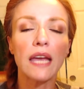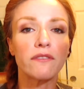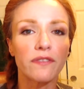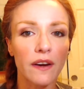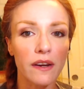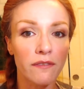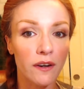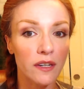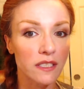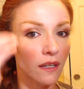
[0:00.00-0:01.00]
Very,
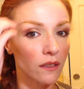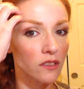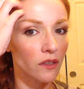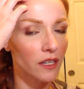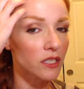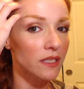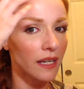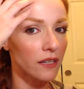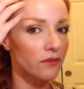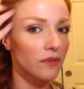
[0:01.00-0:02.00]
very subtle. So I just
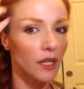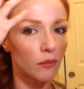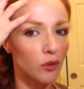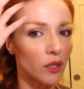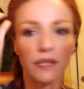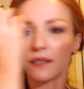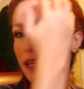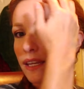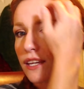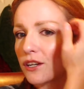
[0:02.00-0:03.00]
kind of, you know, put it like
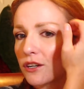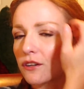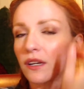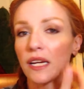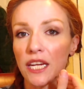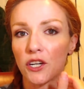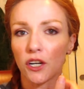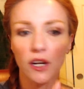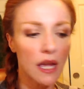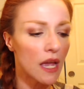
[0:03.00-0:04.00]
here and
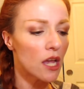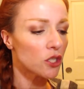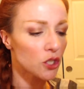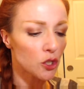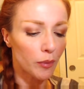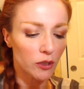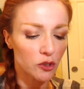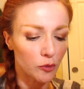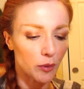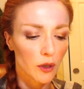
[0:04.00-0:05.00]
here. Super,
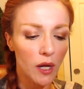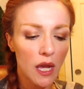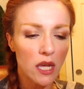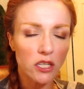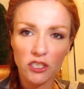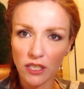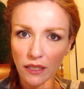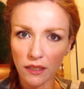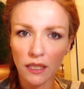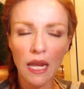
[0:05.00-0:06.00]
super
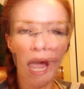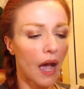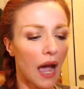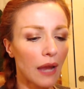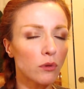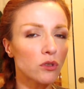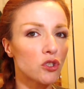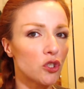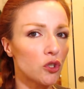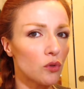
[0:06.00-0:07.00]
subtle. I will
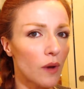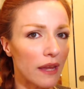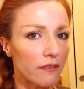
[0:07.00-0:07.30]
do a